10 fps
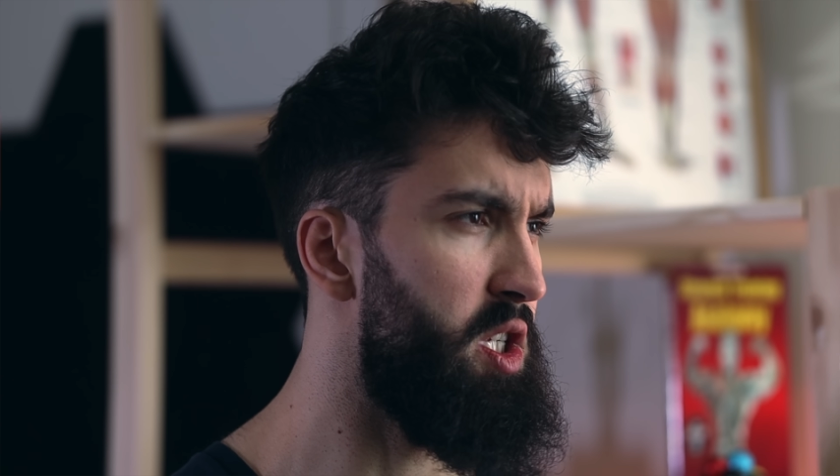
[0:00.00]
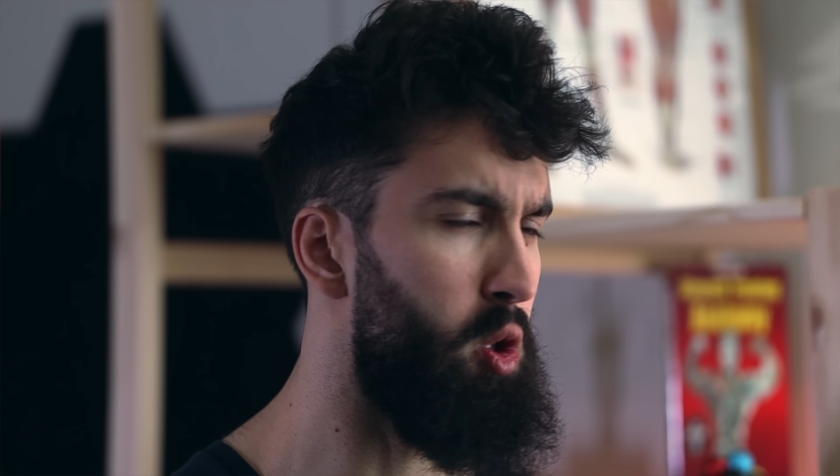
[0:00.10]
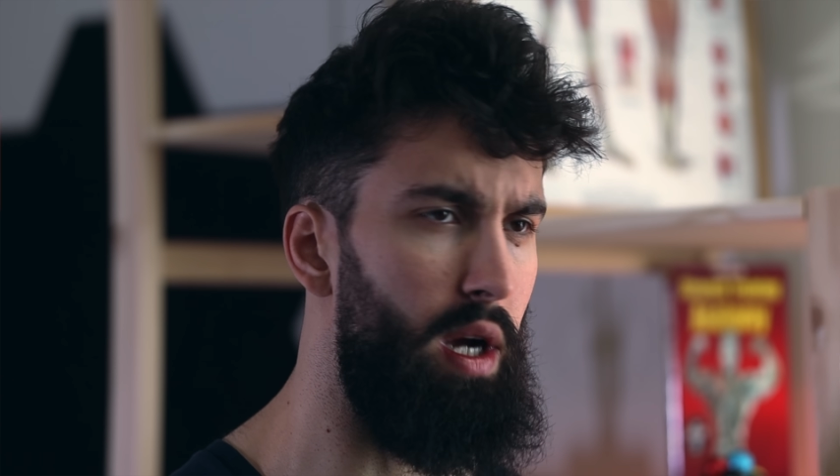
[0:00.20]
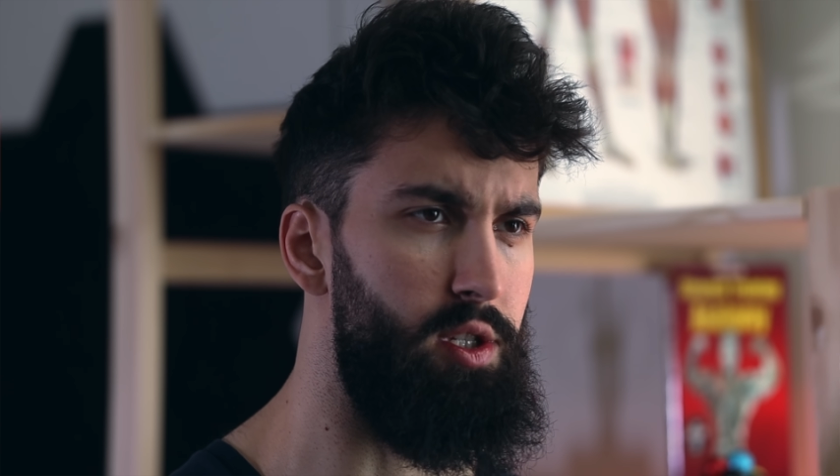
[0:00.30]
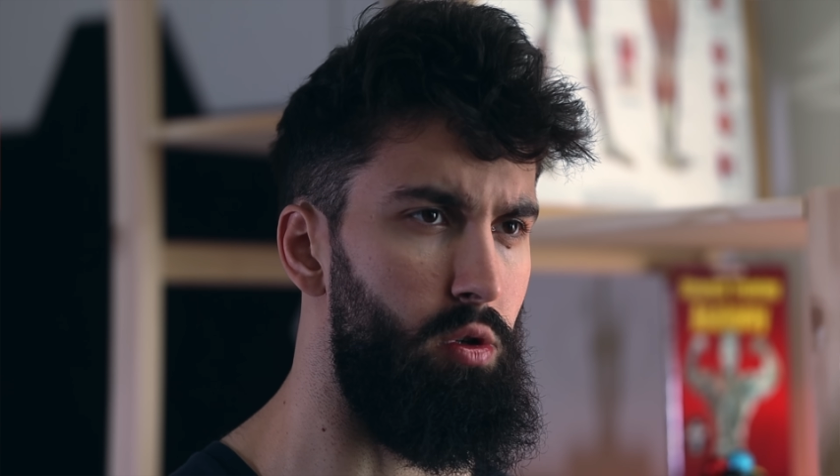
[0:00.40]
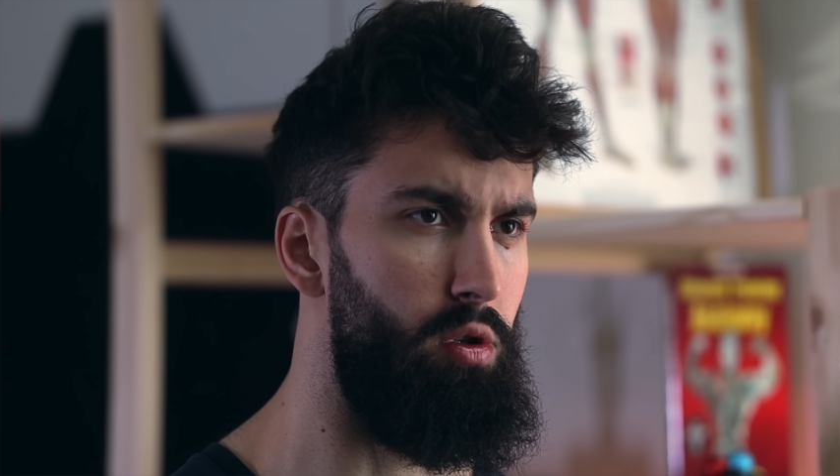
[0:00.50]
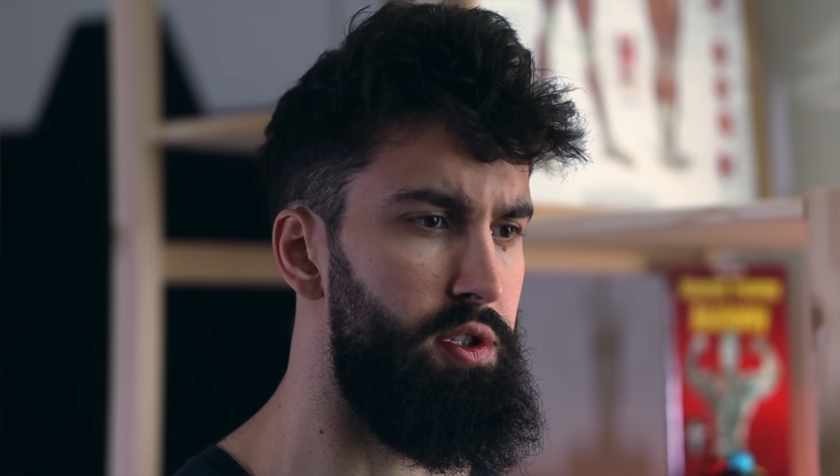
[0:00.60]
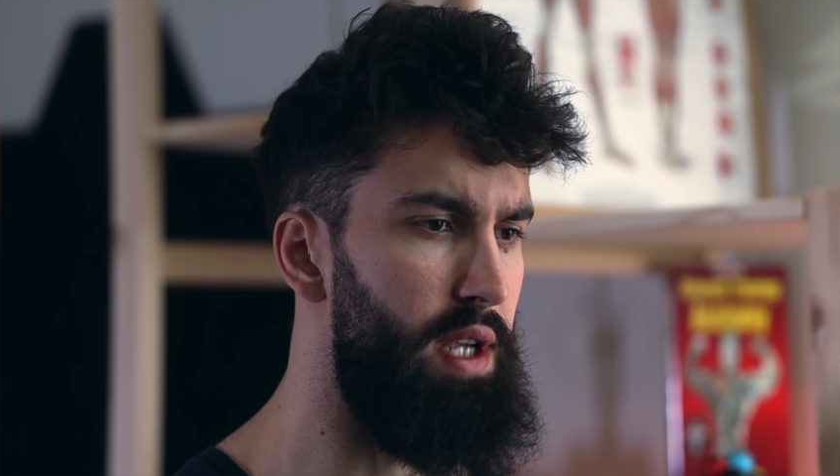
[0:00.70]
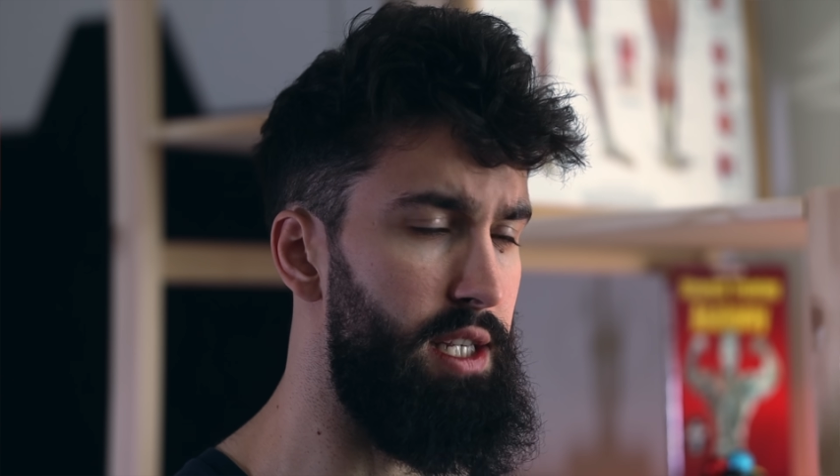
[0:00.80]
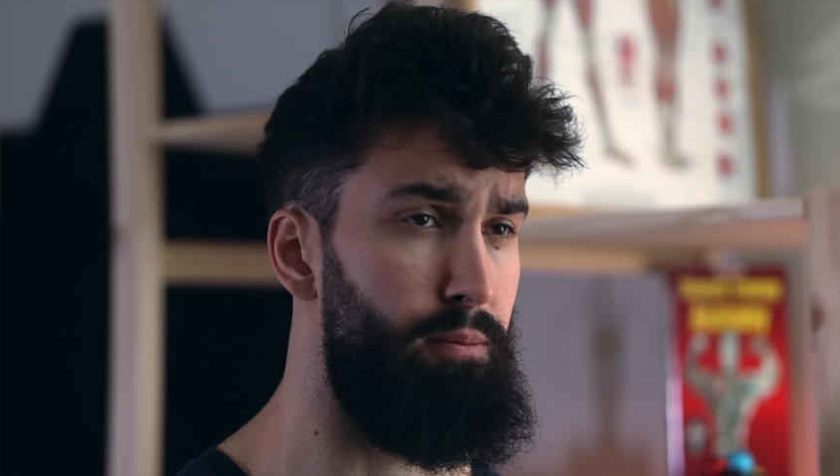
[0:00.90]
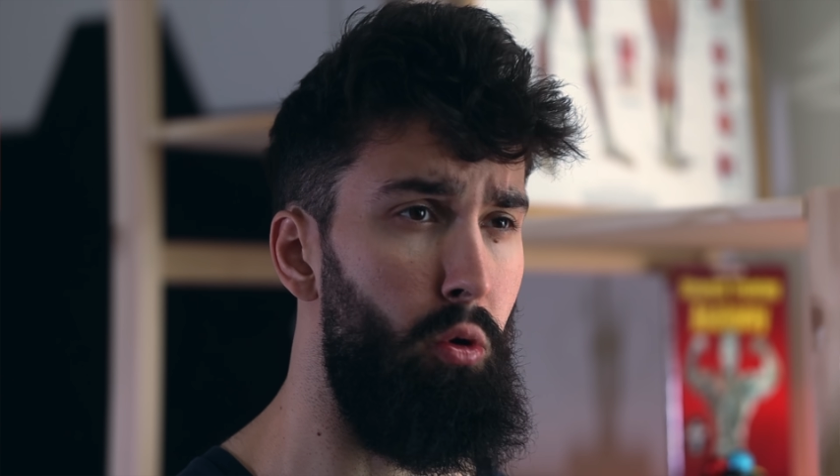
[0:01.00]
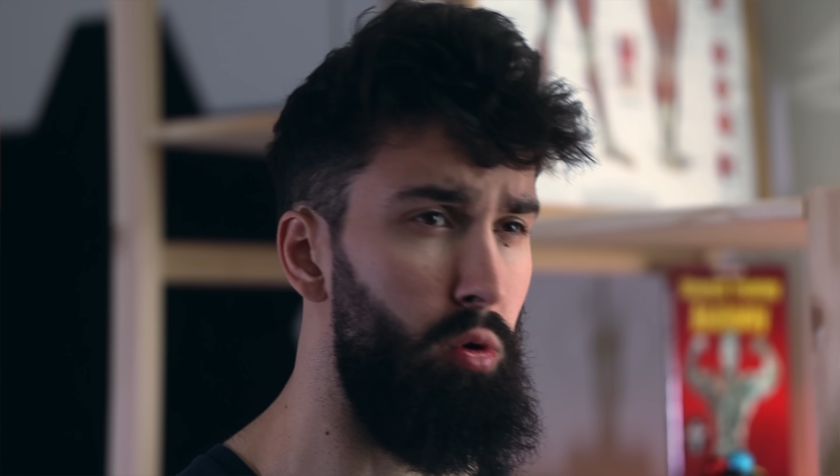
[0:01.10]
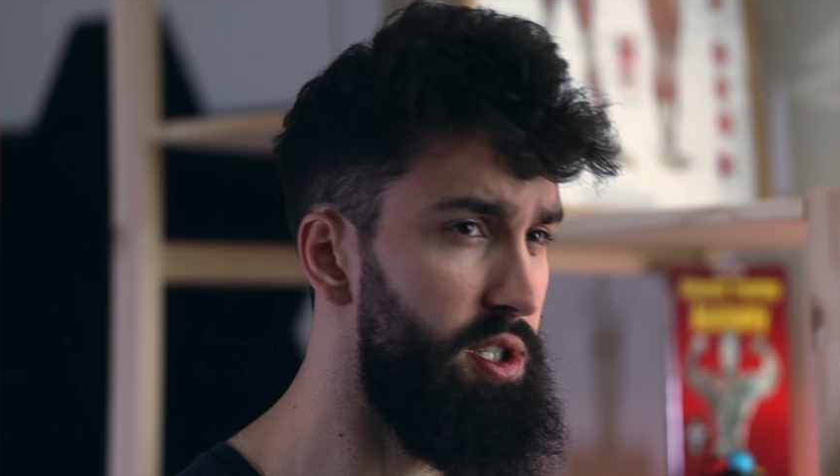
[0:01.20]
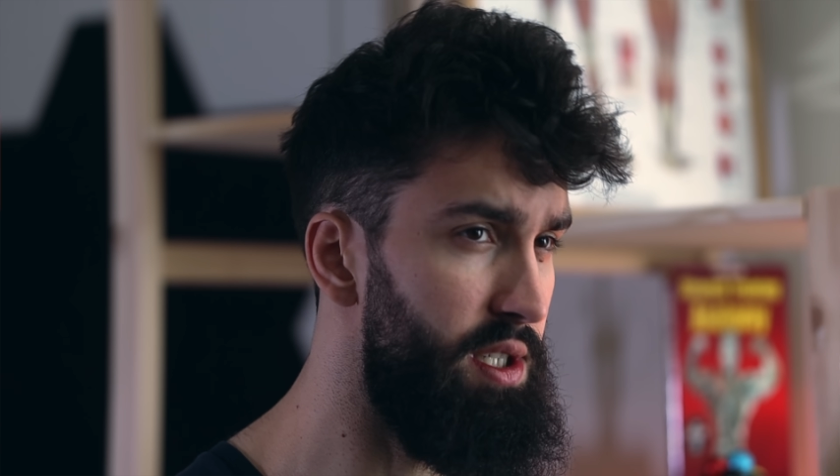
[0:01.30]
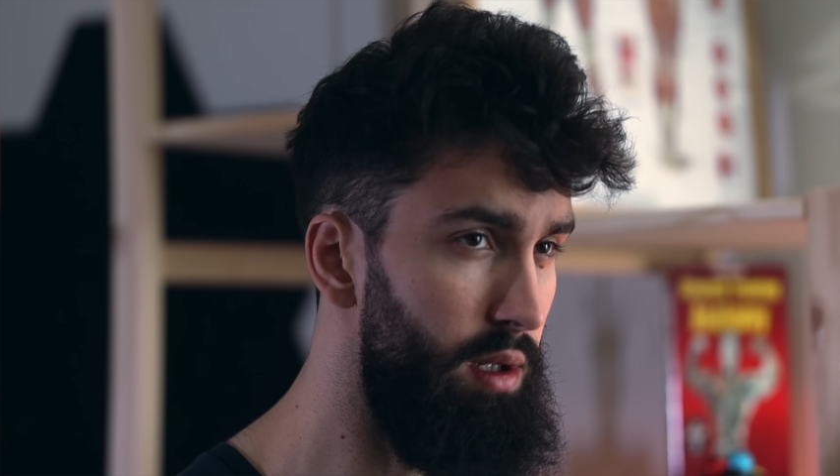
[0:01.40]
stressors, has
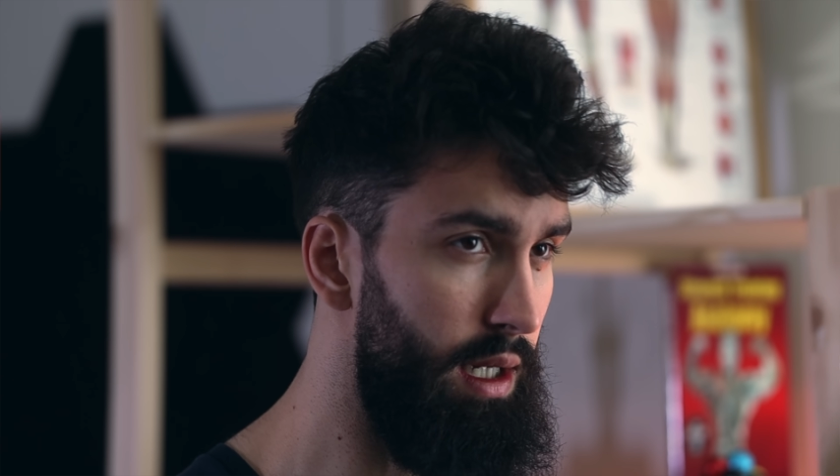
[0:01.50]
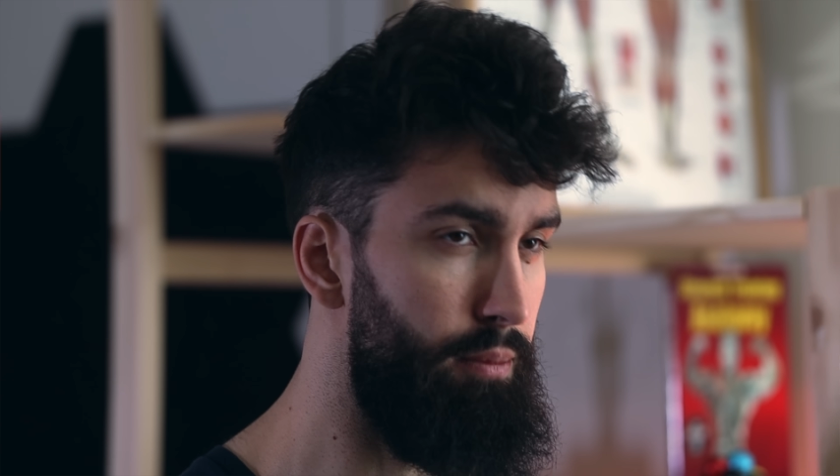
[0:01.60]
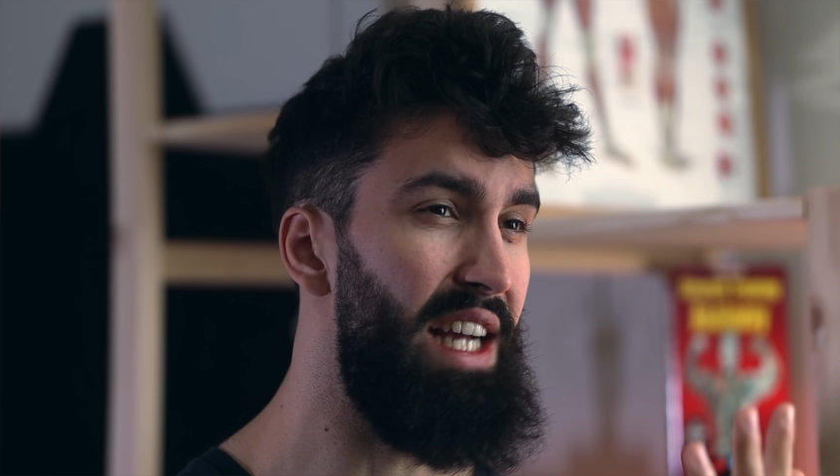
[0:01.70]
poor sleep,